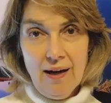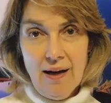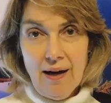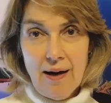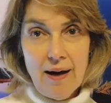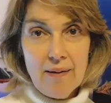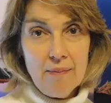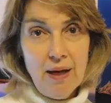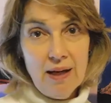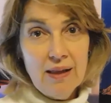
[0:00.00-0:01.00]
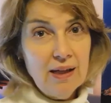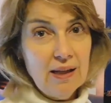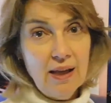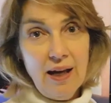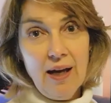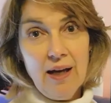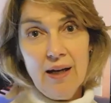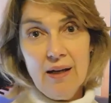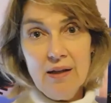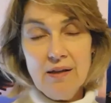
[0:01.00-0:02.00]
Um, and then
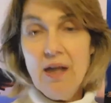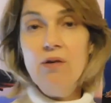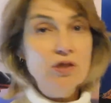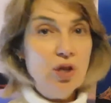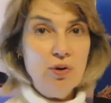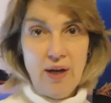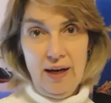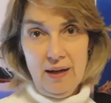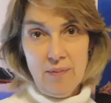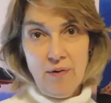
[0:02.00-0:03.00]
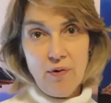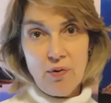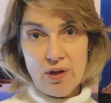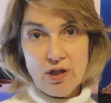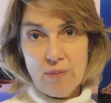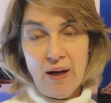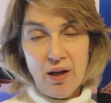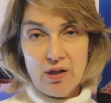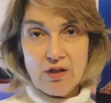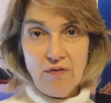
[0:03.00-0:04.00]
they don't donate them. According to my
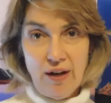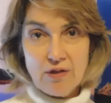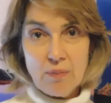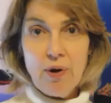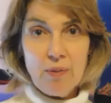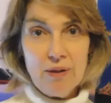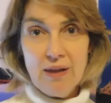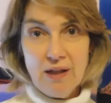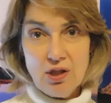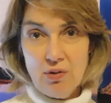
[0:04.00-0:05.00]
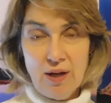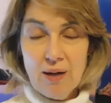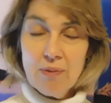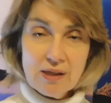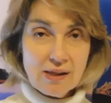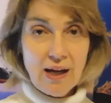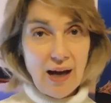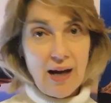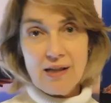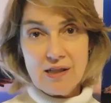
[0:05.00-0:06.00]
lost and found department, they donate them because I
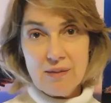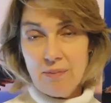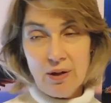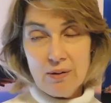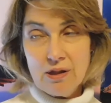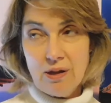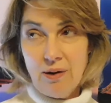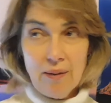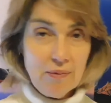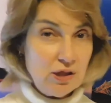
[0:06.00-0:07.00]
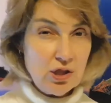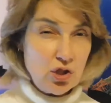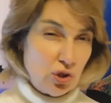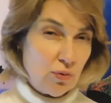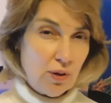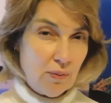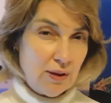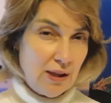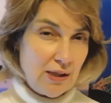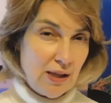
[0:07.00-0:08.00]
asked. I'm, so I wasn't sure what
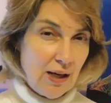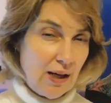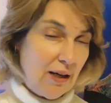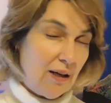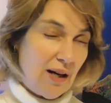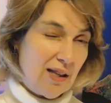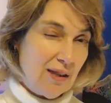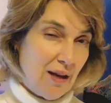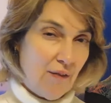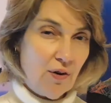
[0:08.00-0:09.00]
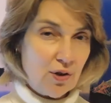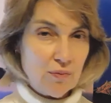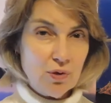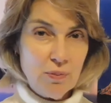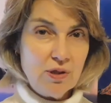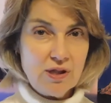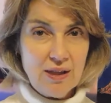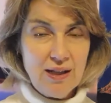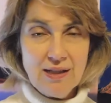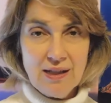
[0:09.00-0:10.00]
they did. I, I, have heard rumors that
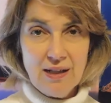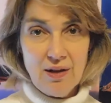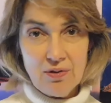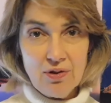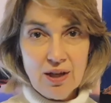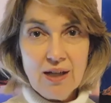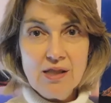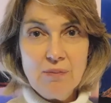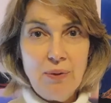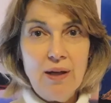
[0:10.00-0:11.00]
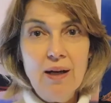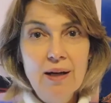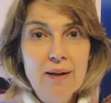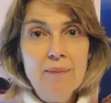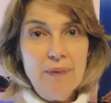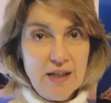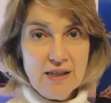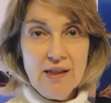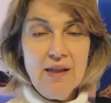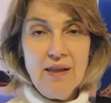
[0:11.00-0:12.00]
they did other things, but they
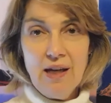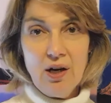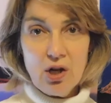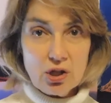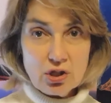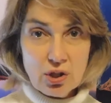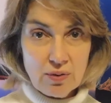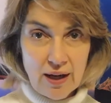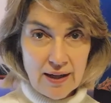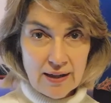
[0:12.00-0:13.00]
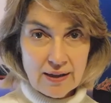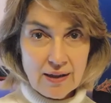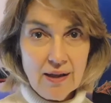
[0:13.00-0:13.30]
said that they are donated.